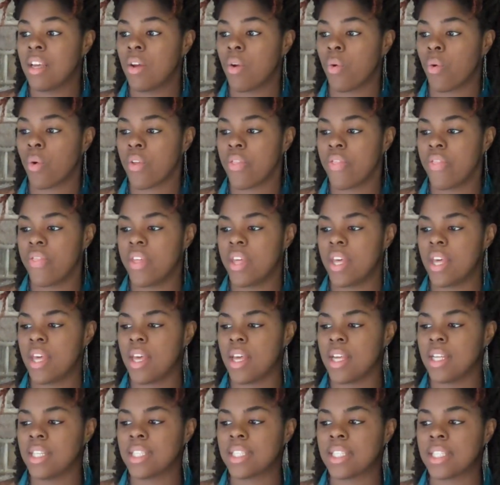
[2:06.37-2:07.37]
or
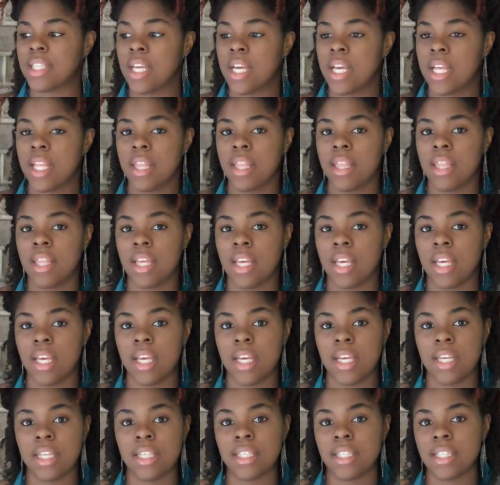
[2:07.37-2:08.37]
this,
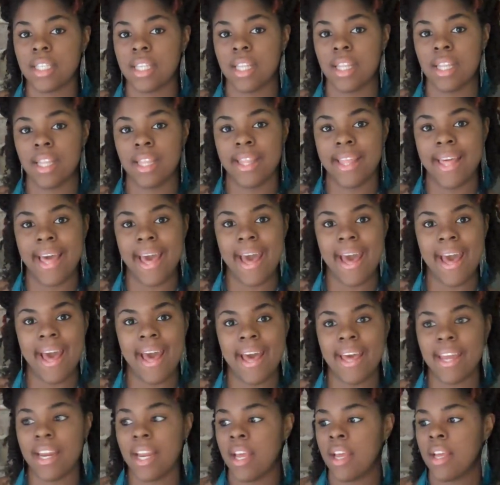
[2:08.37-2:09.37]
this,
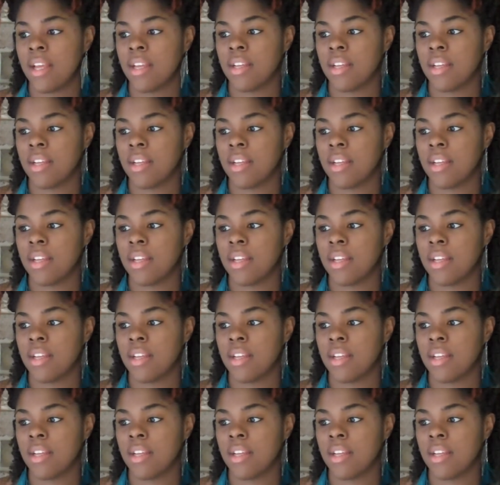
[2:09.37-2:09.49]
that,